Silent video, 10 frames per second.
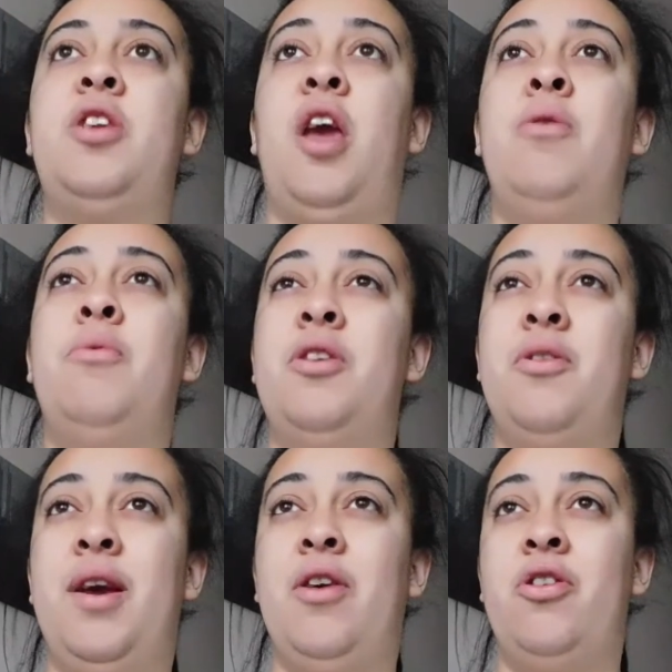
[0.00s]
I will be
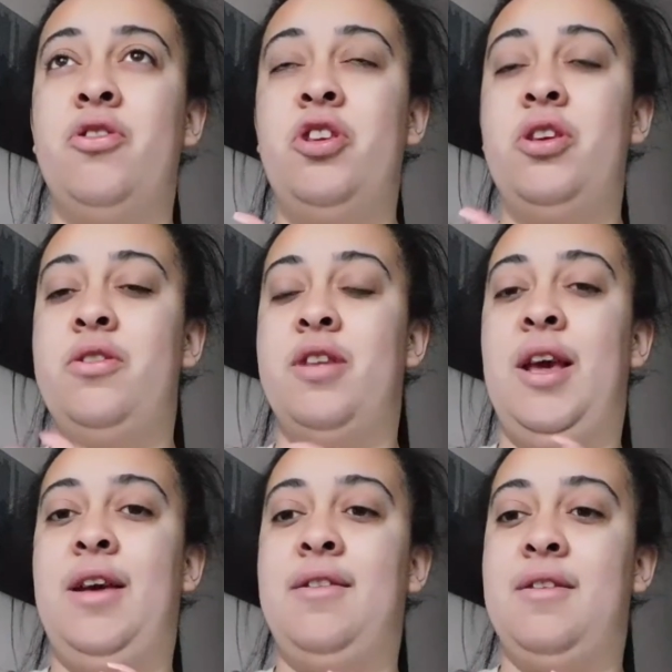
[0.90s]
doing on
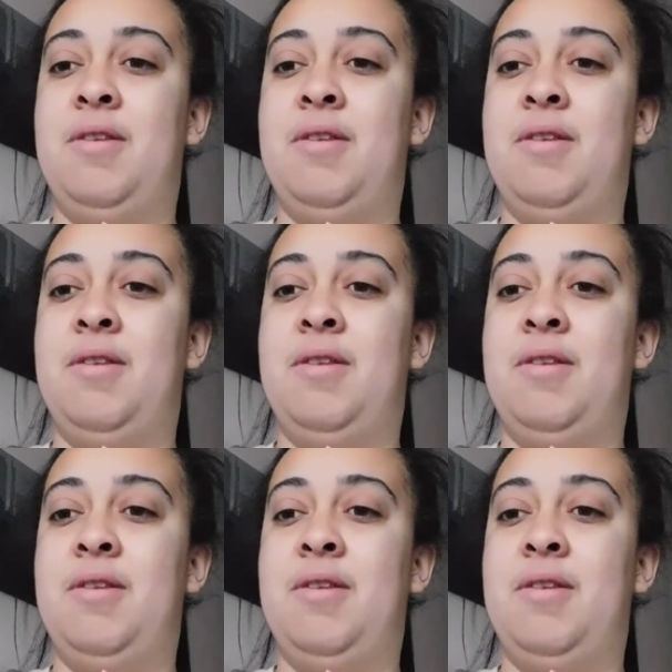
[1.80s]
Tuesday because it's